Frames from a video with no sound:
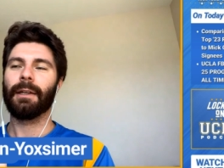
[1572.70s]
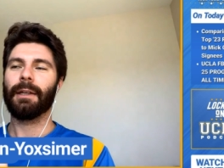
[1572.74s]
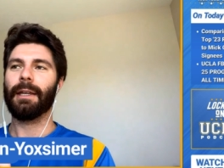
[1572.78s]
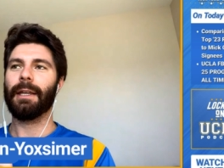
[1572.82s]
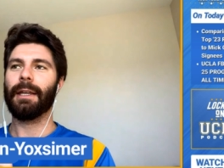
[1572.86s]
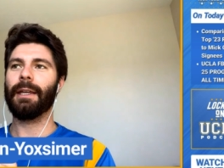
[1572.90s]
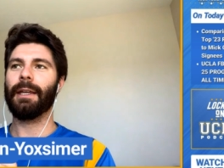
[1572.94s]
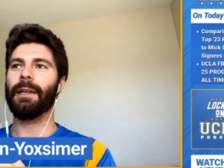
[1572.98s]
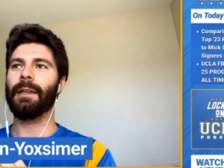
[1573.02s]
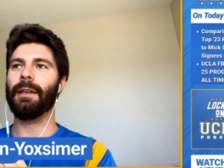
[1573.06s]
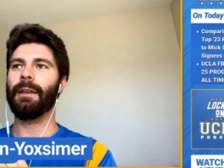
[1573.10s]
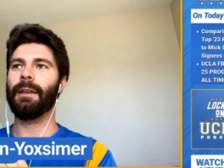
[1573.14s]

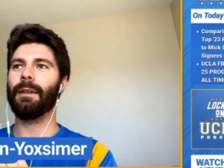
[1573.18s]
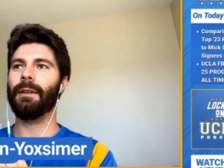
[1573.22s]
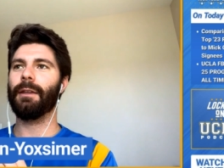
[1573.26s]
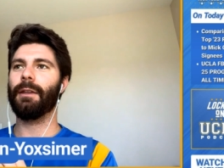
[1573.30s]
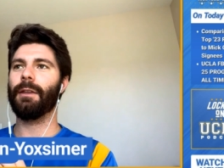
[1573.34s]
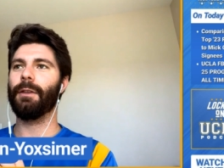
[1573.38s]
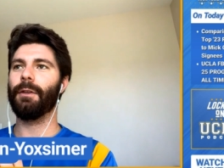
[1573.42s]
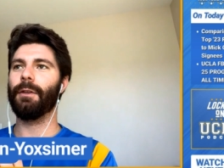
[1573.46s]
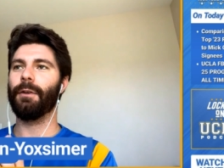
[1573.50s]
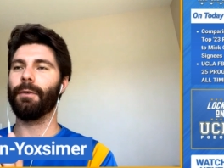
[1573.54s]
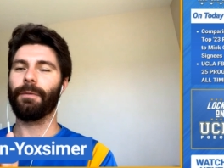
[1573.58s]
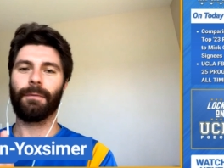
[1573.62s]
in
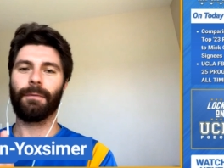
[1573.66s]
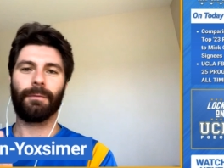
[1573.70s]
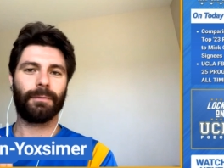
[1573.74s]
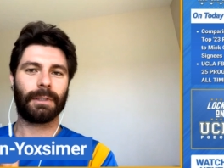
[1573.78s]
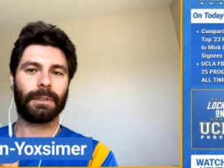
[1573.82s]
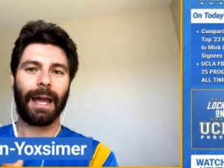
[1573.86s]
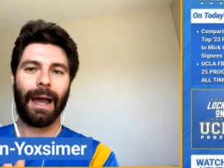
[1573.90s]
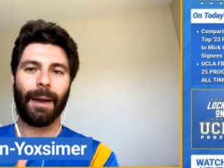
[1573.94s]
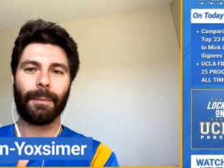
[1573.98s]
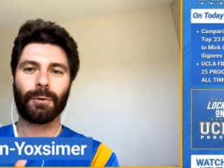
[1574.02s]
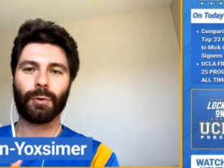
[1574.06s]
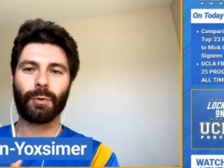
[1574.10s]
the
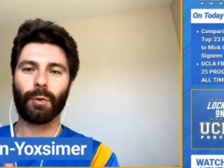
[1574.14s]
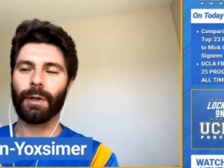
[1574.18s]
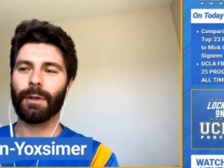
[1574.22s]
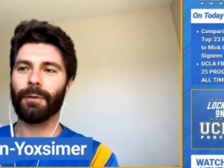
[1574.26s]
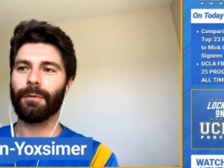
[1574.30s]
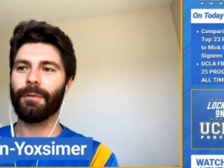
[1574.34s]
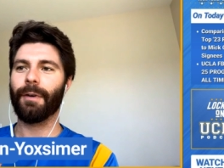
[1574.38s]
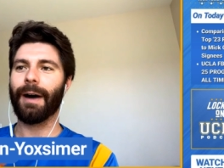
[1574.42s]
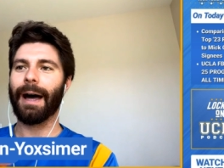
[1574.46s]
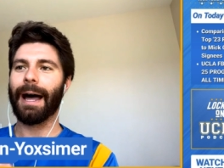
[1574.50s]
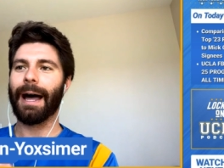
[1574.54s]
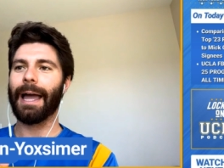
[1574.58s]
top
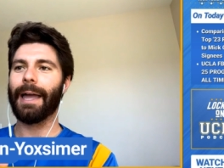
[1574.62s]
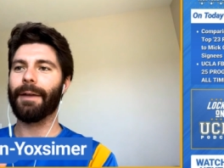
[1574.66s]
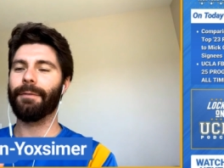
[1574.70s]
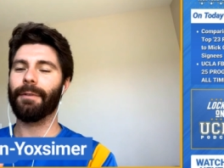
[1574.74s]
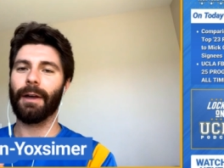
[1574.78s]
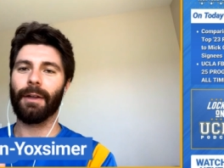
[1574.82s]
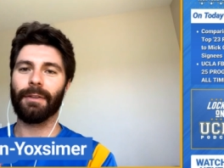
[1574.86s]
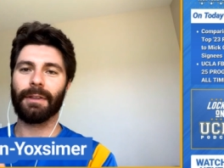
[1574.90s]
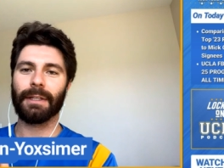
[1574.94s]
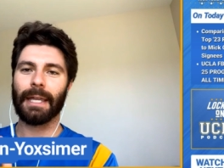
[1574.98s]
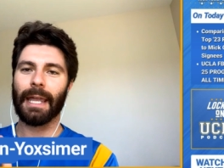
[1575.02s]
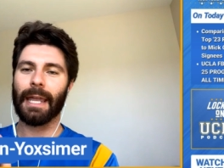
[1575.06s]
25
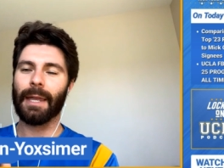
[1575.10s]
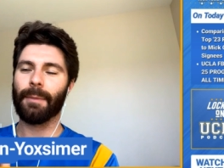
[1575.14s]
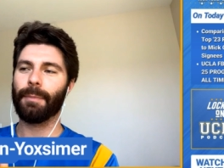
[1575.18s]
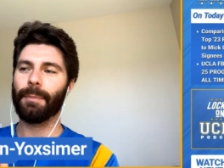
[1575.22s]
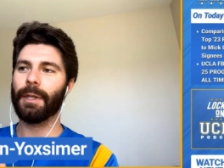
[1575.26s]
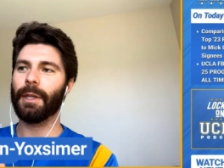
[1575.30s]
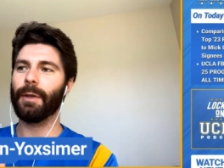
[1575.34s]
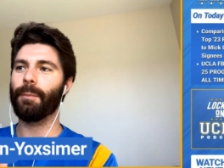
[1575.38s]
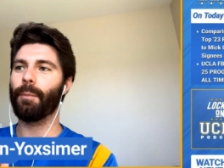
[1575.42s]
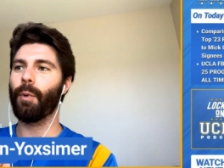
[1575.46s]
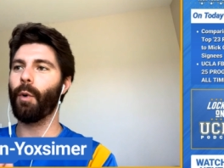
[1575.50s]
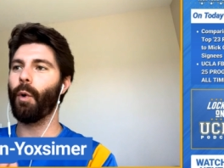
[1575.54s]
of the
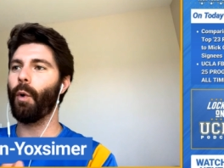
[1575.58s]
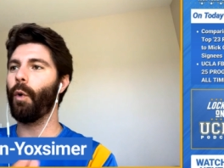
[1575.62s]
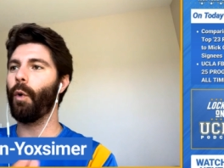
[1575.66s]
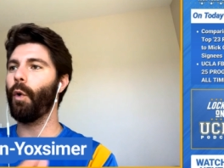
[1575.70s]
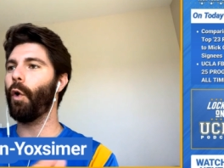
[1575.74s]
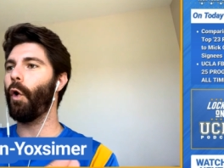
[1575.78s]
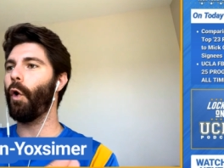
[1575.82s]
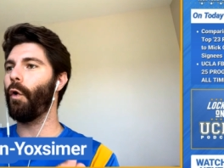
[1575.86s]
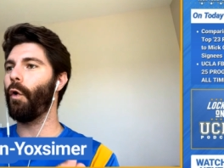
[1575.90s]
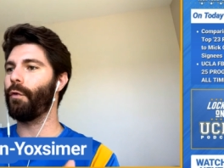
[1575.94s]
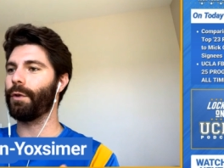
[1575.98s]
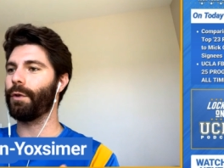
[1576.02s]
AP
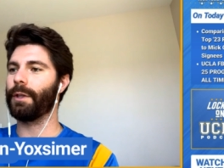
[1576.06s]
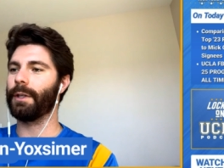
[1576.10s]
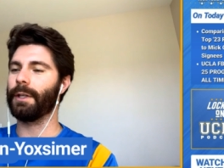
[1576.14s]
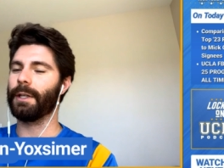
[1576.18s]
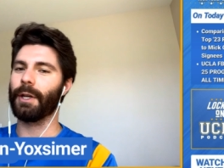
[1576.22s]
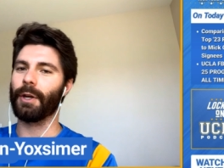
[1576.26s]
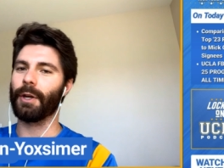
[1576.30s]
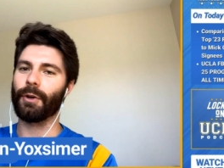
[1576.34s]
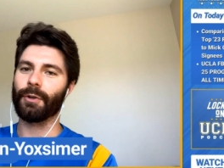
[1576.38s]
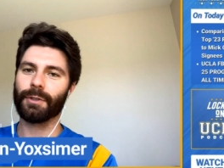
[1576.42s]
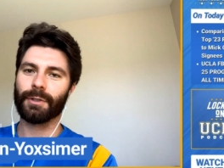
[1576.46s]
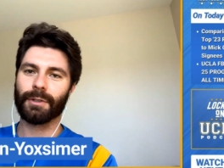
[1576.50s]
poll over the
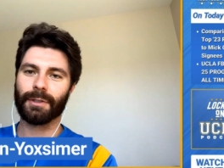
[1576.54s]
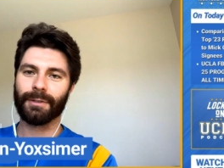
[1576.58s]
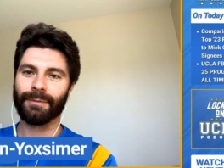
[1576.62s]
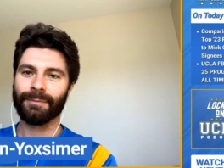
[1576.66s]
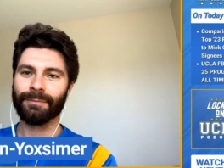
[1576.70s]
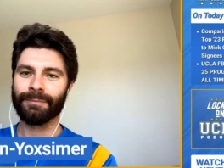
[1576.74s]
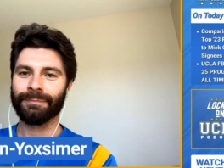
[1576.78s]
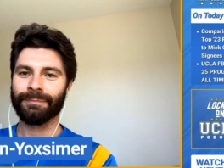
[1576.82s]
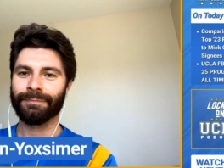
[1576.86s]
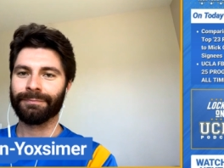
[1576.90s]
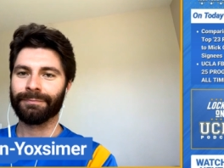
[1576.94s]
years.